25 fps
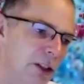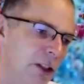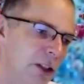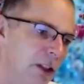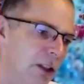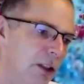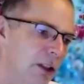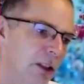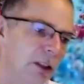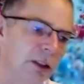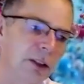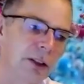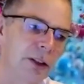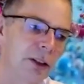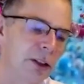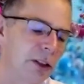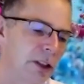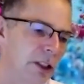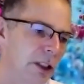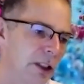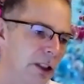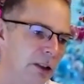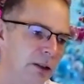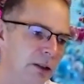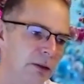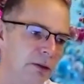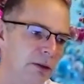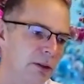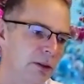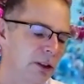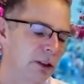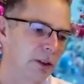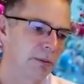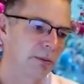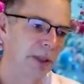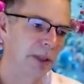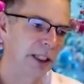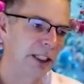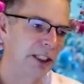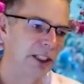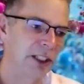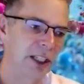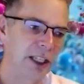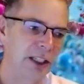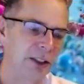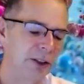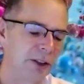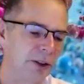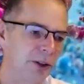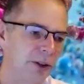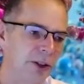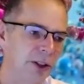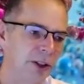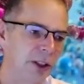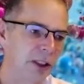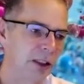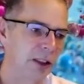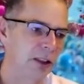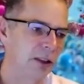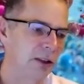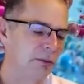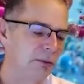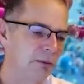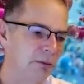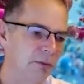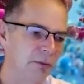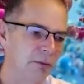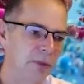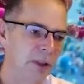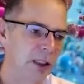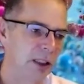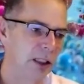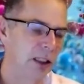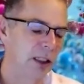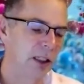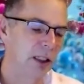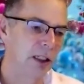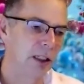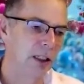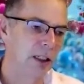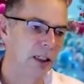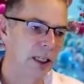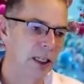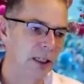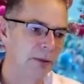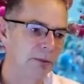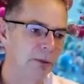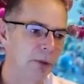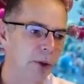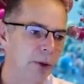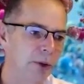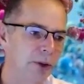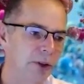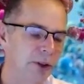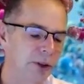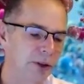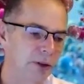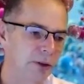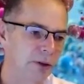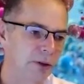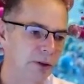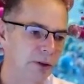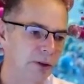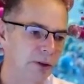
there's big centres in most